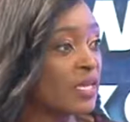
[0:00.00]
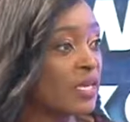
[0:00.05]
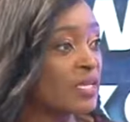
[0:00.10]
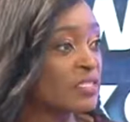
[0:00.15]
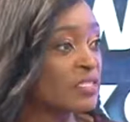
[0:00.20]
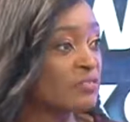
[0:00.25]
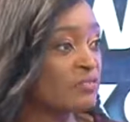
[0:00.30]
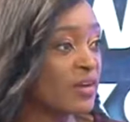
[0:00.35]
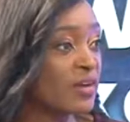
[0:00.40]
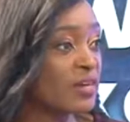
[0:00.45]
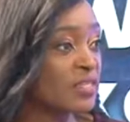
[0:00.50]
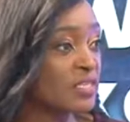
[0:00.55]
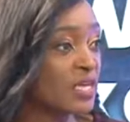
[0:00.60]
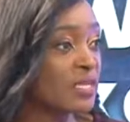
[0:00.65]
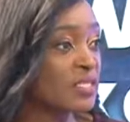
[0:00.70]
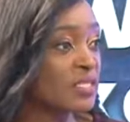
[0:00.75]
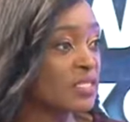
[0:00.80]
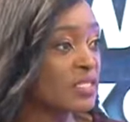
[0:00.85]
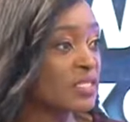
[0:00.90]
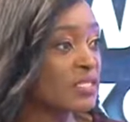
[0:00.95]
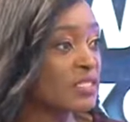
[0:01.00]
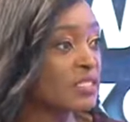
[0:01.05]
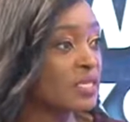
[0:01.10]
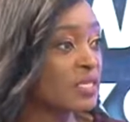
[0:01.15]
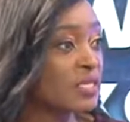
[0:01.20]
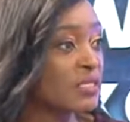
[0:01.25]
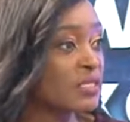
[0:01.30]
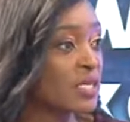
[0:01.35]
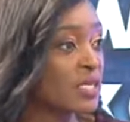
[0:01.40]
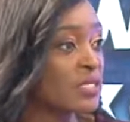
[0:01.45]
in as far as this
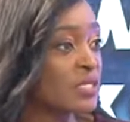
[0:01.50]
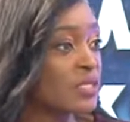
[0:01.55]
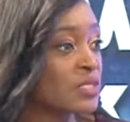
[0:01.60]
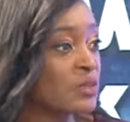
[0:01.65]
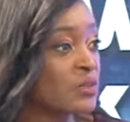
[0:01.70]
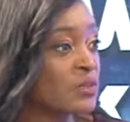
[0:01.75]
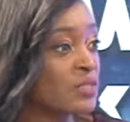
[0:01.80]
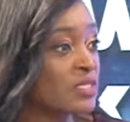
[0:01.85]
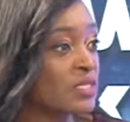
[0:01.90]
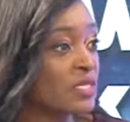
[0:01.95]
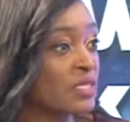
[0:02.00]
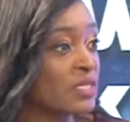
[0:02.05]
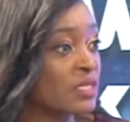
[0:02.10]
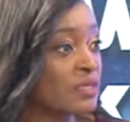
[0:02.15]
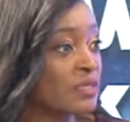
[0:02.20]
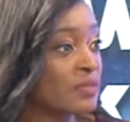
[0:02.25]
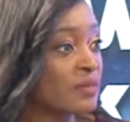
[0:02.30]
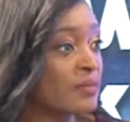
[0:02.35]
sector is concerned.